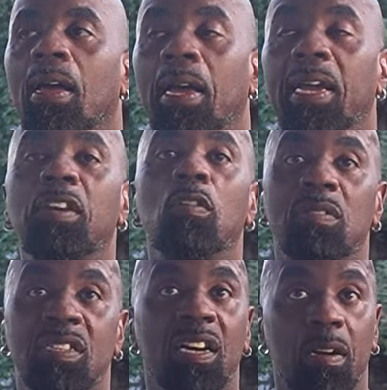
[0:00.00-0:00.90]
He knew it
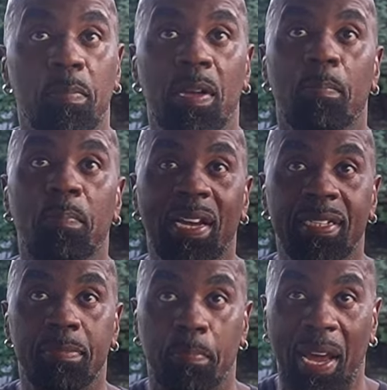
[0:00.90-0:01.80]
was gonna be a big
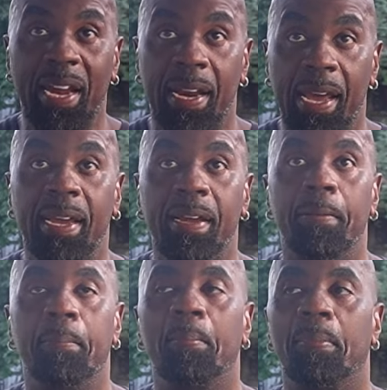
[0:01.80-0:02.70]
payday.
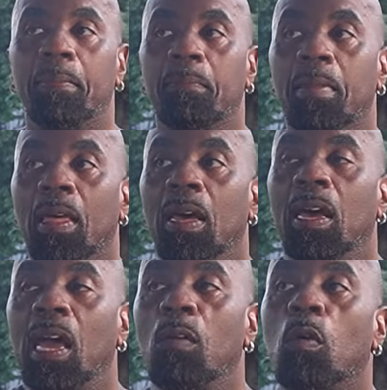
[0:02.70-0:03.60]

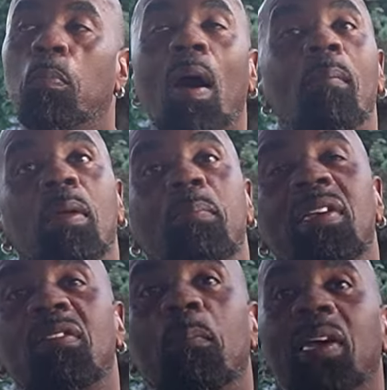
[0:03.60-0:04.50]
It will probably be
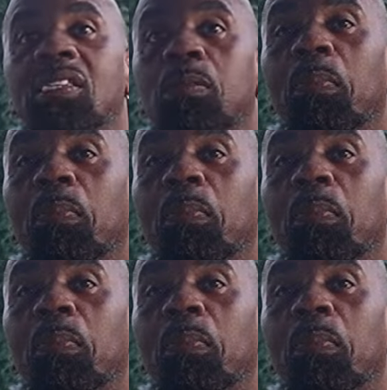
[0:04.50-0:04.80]
the biggest